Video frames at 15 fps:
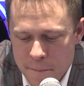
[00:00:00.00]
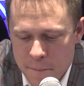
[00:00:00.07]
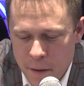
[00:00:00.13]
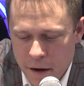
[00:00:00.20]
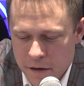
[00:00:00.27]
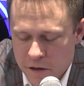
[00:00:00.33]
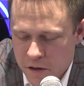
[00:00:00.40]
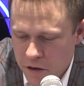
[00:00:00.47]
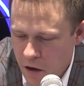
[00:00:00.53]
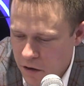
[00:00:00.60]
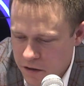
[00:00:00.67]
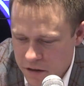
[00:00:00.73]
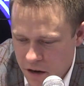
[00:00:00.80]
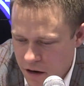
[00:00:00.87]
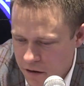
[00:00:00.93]
But Slaw's
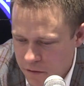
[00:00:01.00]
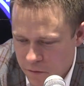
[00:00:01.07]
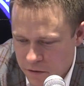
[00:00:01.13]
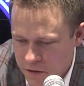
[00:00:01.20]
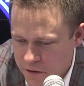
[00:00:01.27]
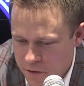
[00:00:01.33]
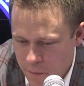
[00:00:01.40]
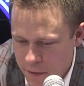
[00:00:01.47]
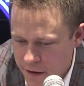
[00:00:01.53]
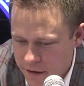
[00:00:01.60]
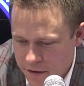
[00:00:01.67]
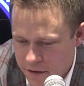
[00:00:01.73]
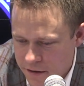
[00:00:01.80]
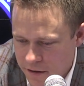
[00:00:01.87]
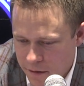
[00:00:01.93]
dunk was
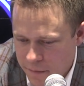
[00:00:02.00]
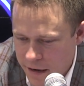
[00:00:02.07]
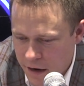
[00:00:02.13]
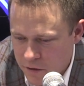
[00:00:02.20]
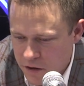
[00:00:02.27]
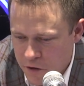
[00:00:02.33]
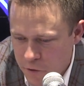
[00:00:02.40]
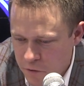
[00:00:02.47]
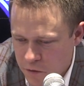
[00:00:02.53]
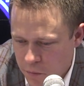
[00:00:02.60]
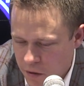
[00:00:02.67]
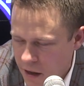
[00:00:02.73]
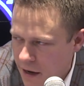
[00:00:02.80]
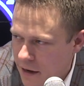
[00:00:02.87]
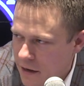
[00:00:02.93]
tremendous. I mean, that was a huge
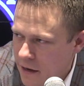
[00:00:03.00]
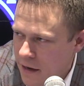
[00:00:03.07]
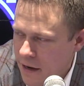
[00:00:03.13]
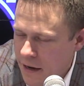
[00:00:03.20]
play.